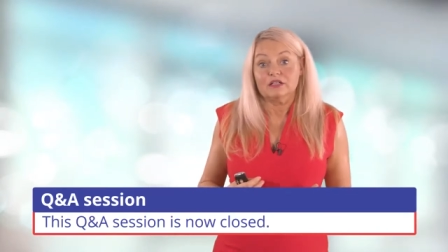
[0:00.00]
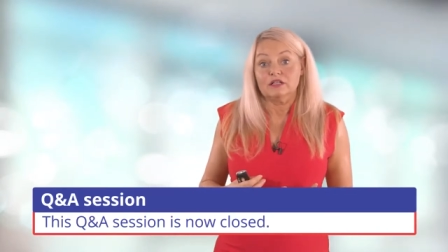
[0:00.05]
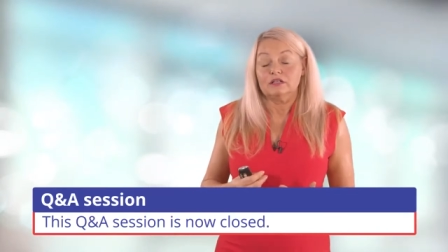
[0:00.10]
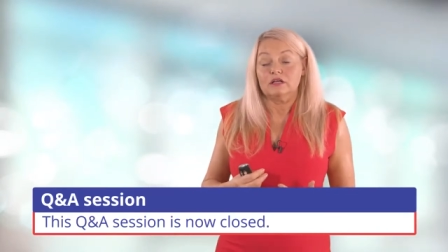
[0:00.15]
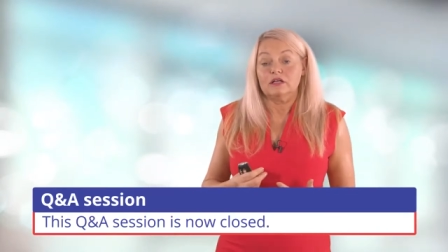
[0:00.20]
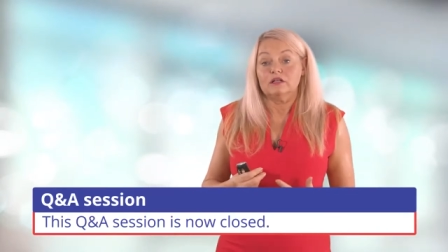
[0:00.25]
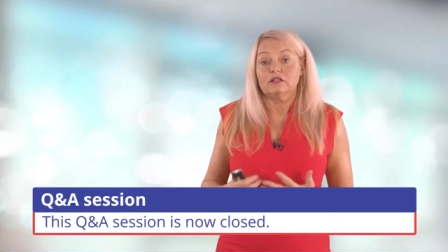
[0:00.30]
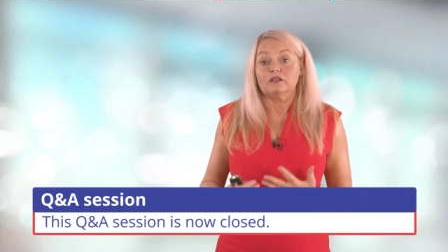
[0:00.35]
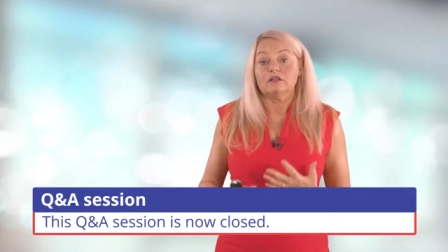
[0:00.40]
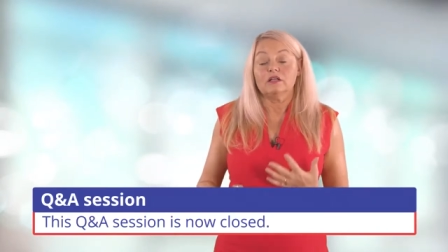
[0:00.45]

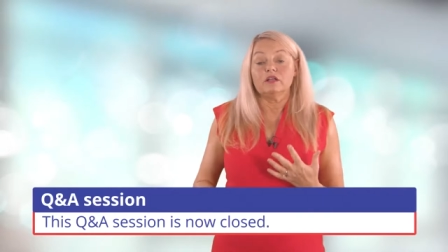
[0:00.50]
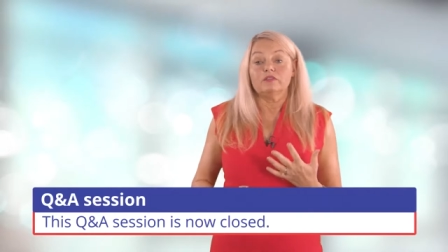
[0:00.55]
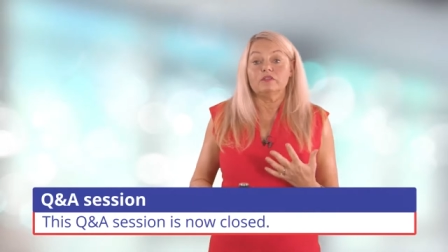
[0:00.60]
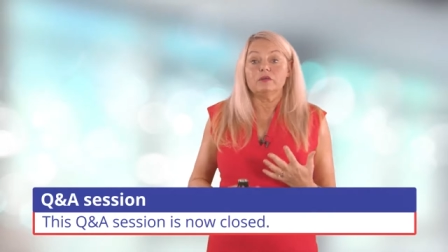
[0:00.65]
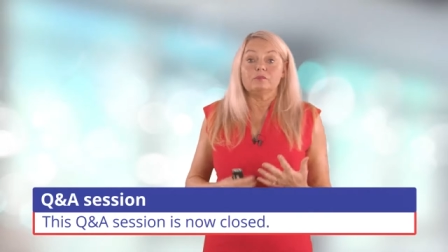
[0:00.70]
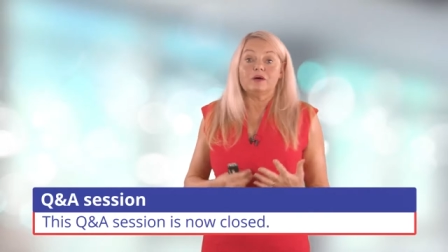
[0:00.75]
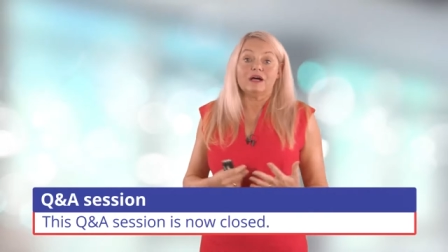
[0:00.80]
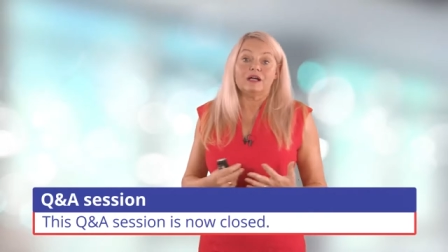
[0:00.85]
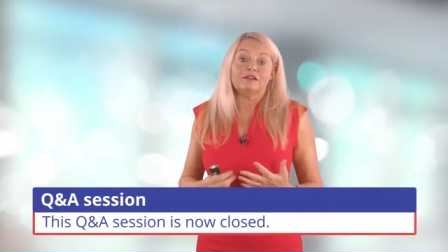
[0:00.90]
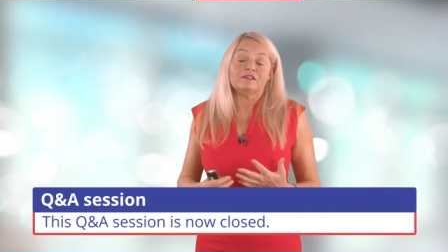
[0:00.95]
and, and the
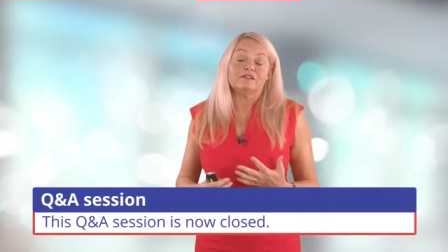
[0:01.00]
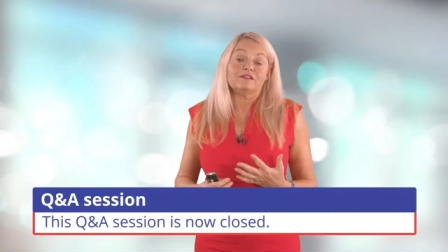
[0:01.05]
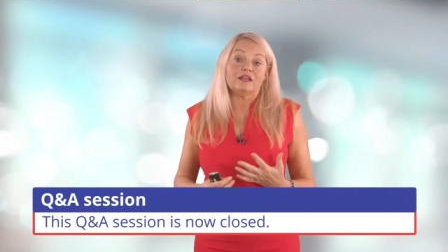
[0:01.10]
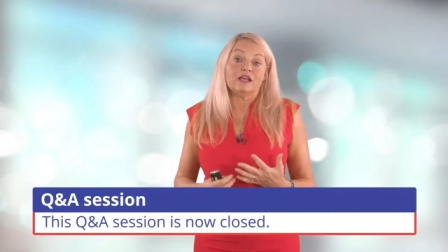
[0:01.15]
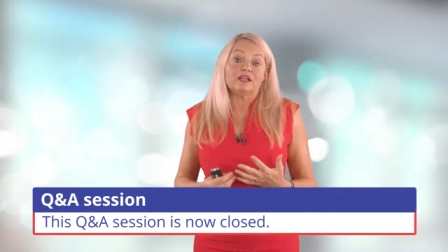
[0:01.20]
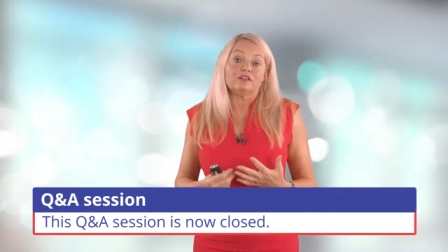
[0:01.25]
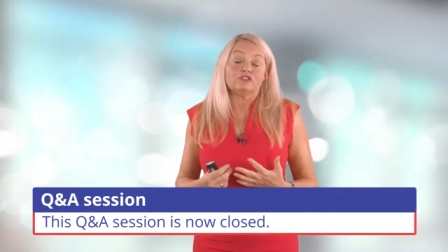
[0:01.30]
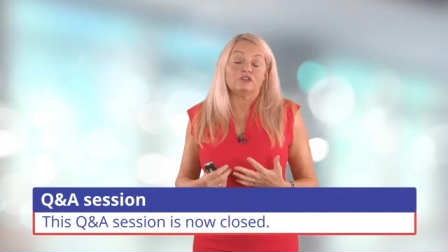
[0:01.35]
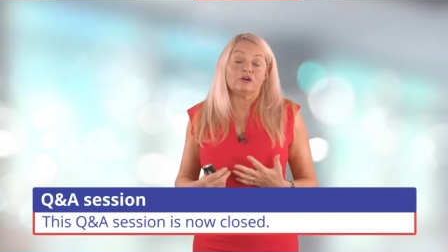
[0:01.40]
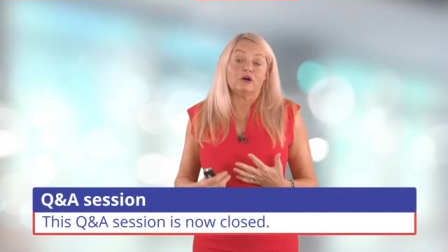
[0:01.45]

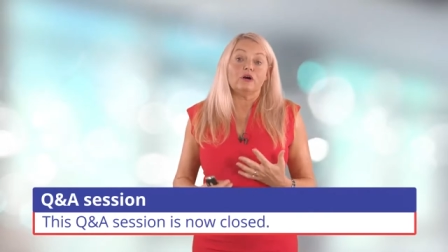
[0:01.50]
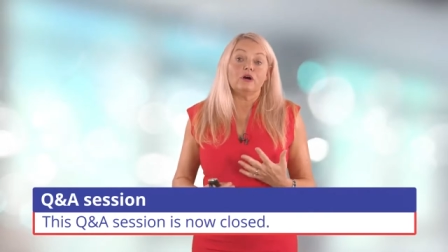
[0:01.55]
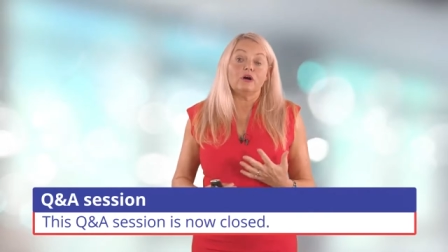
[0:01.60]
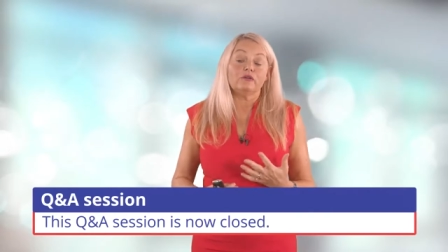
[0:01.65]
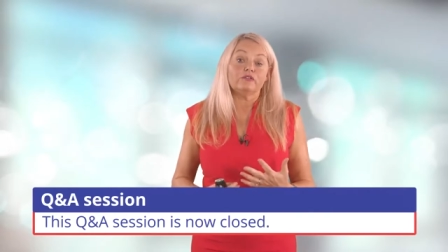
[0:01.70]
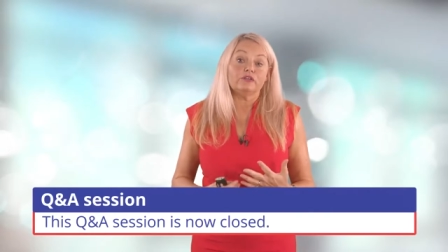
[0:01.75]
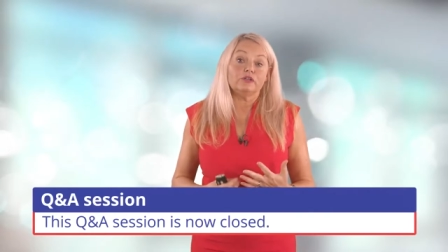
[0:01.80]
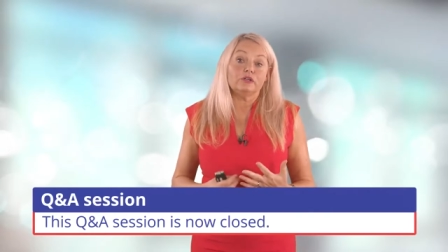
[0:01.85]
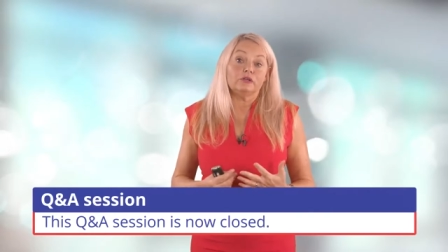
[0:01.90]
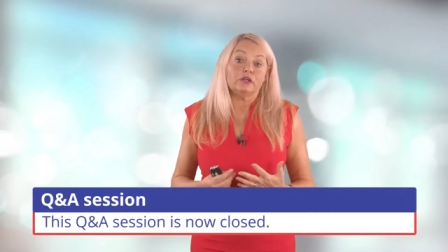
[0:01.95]
mindset
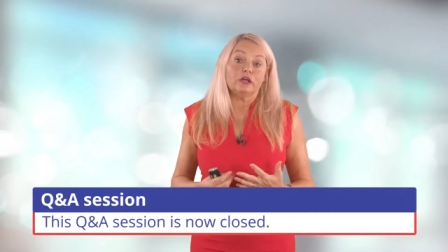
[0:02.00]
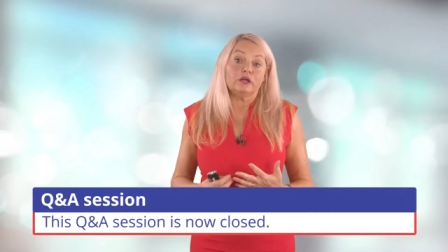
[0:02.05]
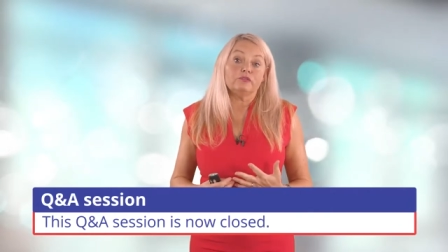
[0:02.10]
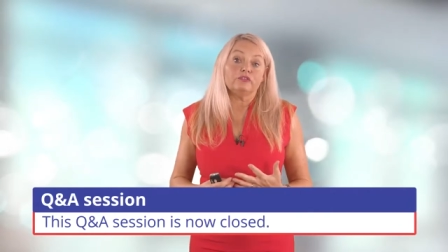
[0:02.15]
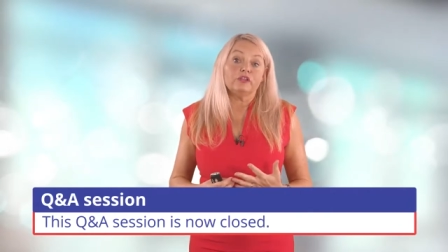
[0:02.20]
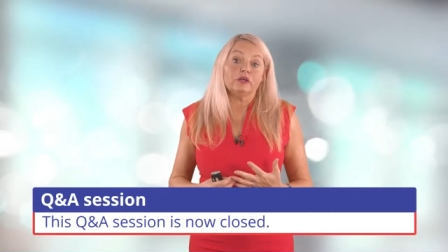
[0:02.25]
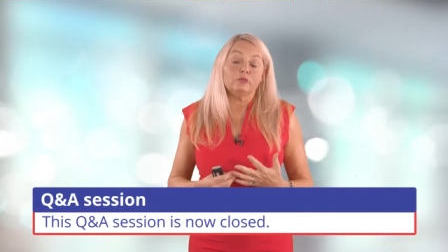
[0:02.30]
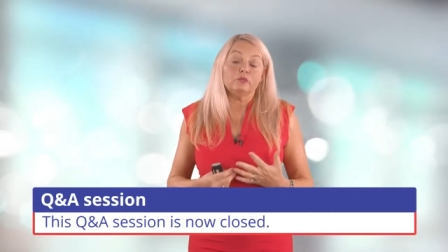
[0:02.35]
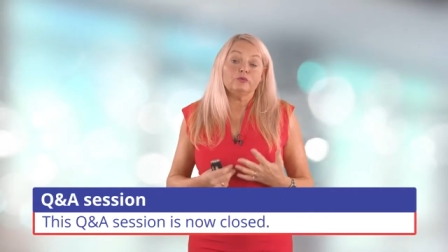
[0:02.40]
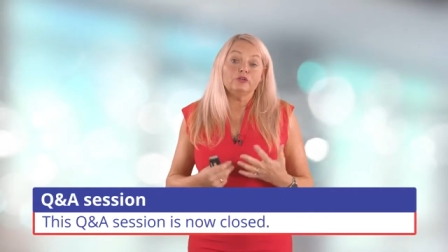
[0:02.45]
of, you know,
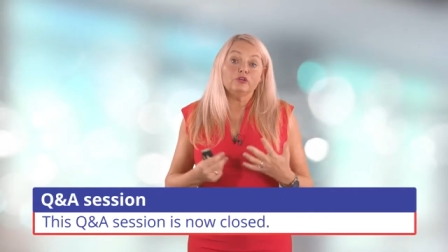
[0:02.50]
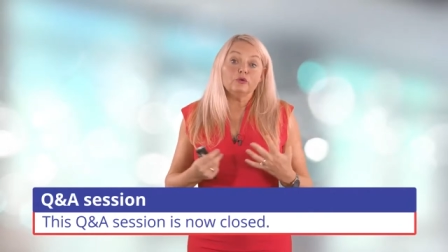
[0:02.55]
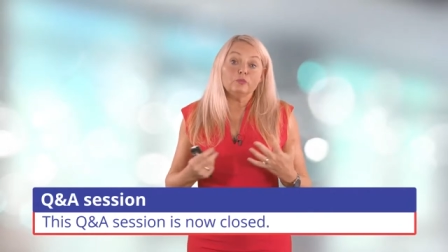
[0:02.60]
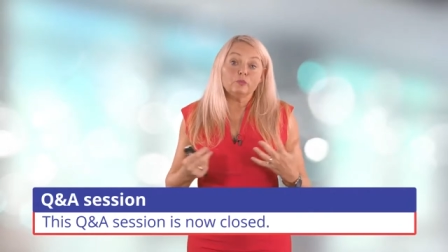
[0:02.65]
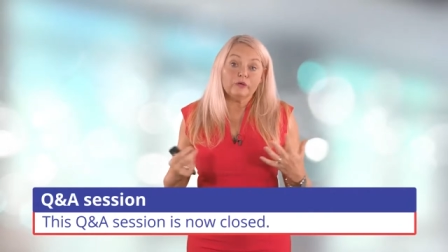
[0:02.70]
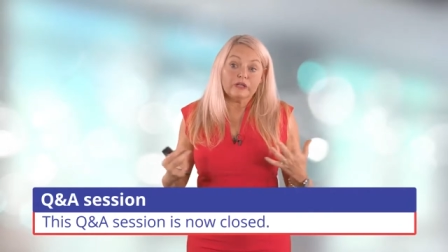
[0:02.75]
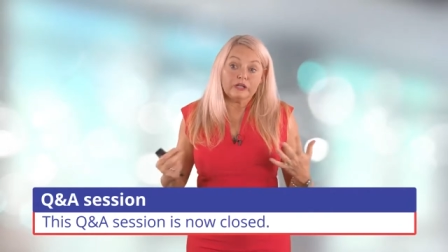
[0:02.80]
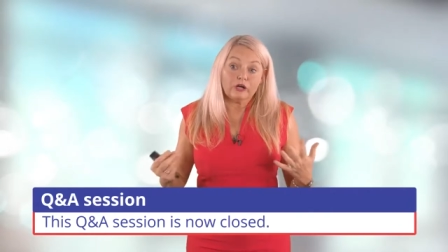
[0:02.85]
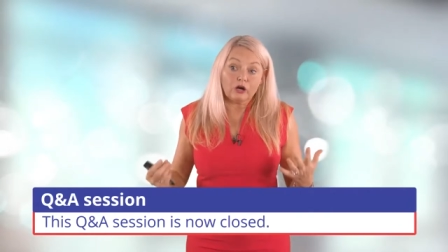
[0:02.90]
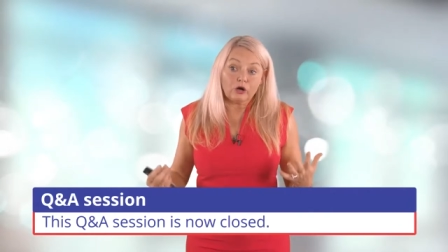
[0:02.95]
that you,
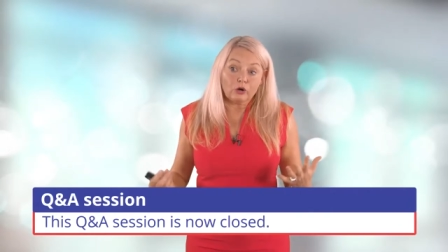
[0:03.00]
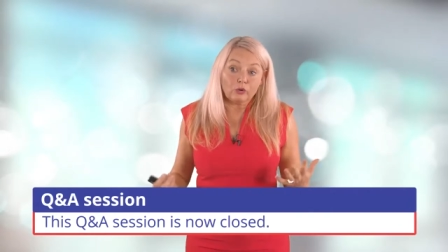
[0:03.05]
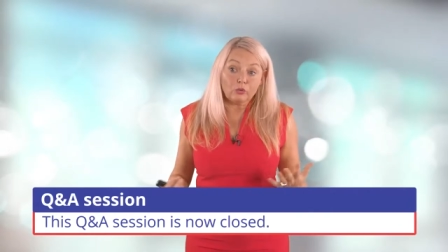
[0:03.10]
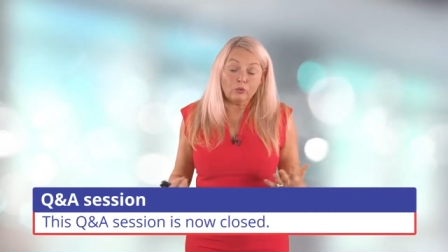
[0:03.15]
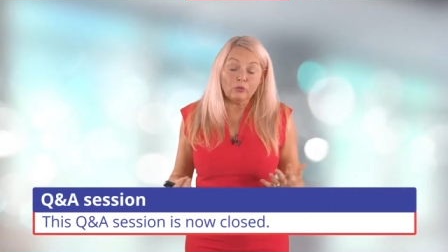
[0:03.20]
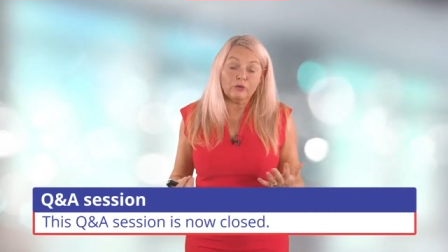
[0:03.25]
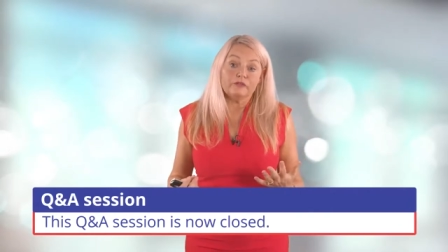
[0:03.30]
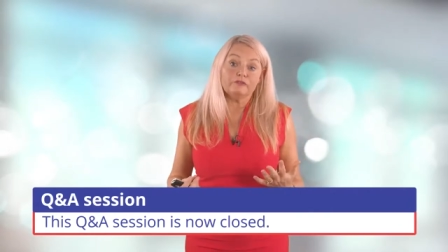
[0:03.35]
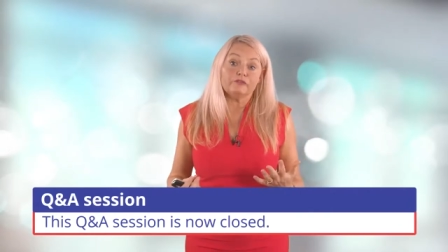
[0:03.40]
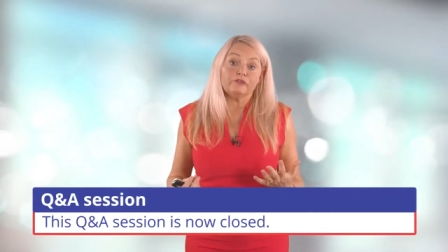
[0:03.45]
we are
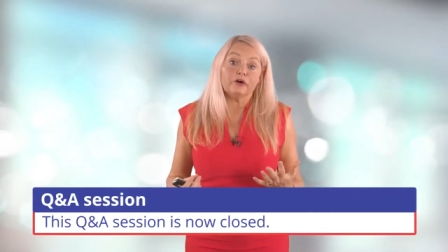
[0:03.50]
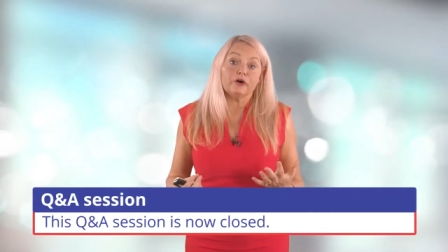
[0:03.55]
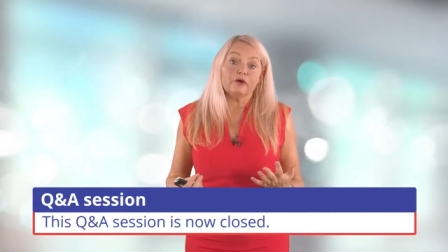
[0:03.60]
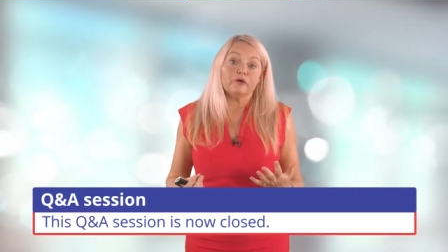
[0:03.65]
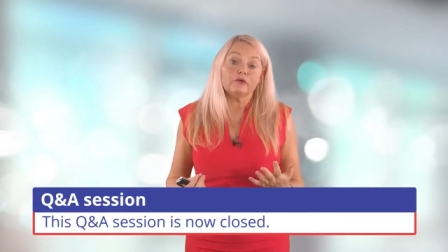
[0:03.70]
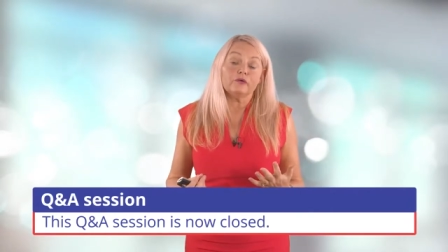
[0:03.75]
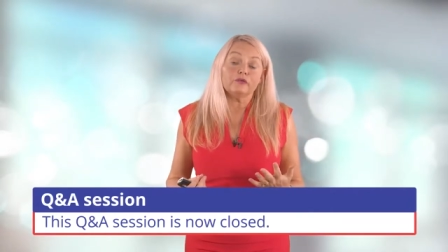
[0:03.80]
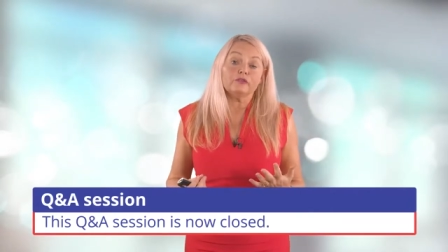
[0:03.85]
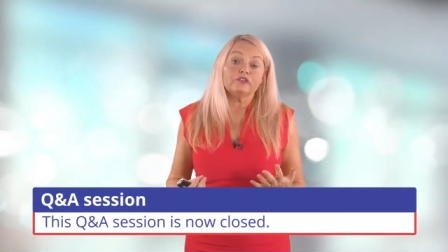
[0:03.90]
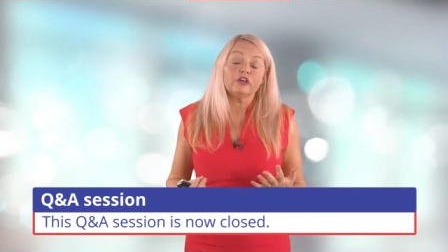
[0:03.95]
all
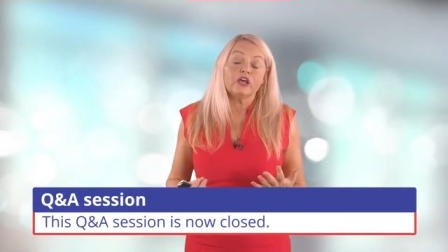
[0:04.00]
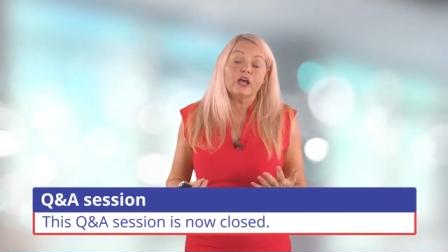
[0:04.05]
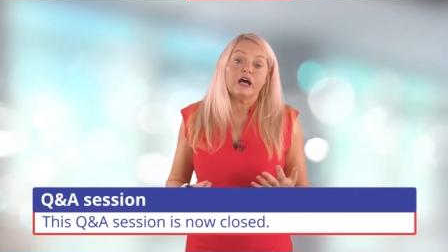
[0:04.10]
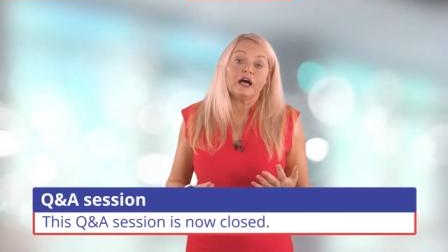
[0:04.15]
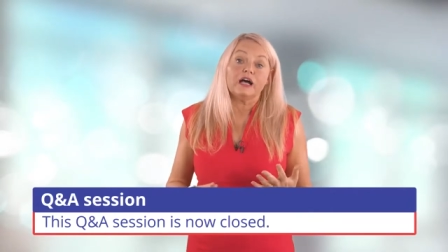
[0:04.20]
involved,